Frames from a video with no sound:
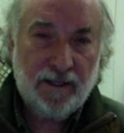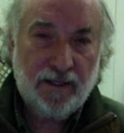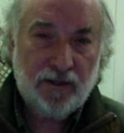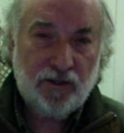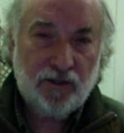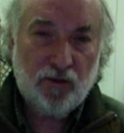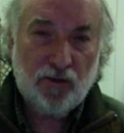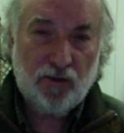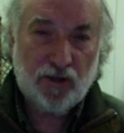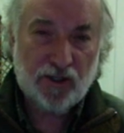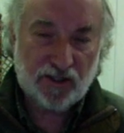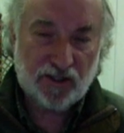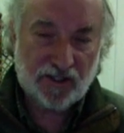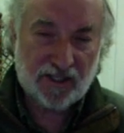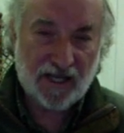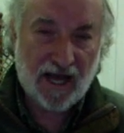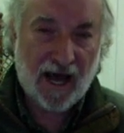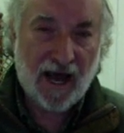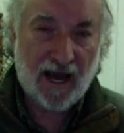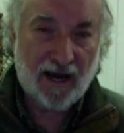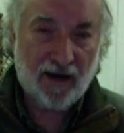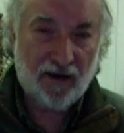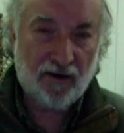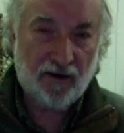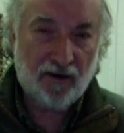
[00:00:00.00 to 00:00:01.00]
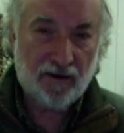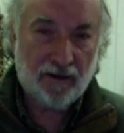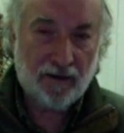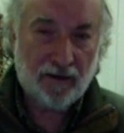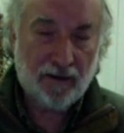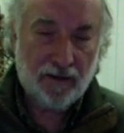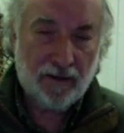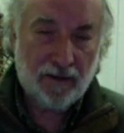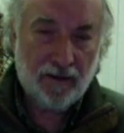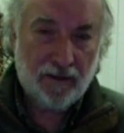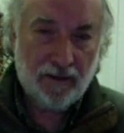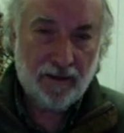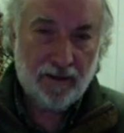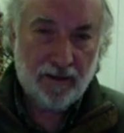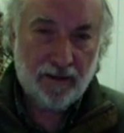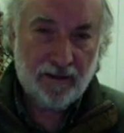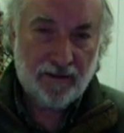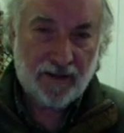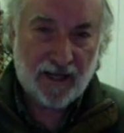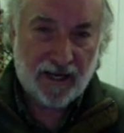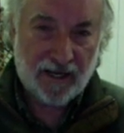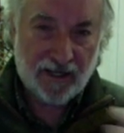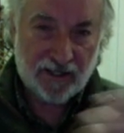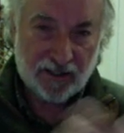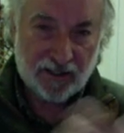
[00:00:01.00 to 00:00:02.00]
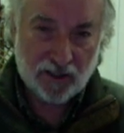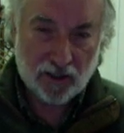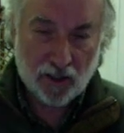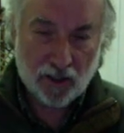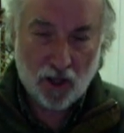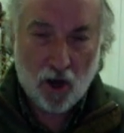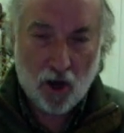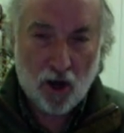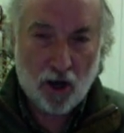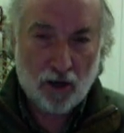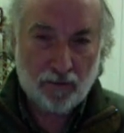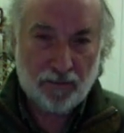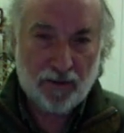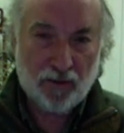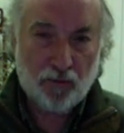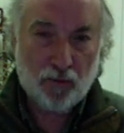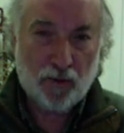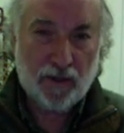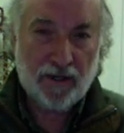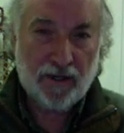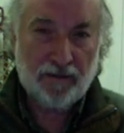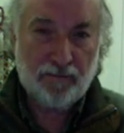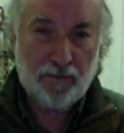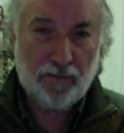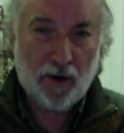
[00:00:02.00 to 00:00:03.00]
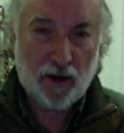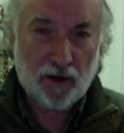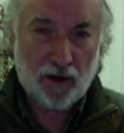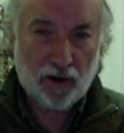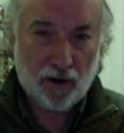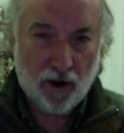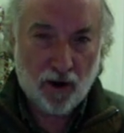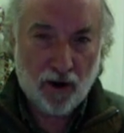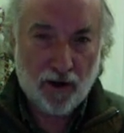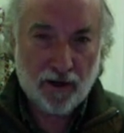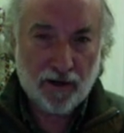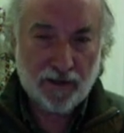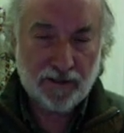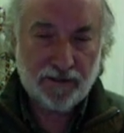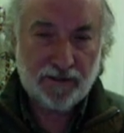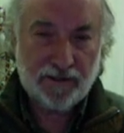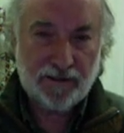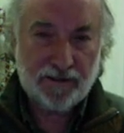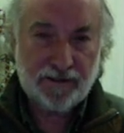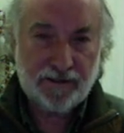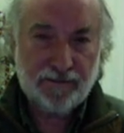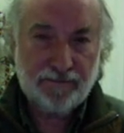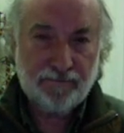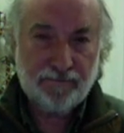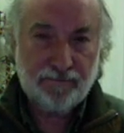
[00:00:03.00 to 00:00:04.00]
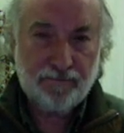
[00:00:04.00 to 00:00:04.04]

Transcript: to desire that his law be written upon our hearts.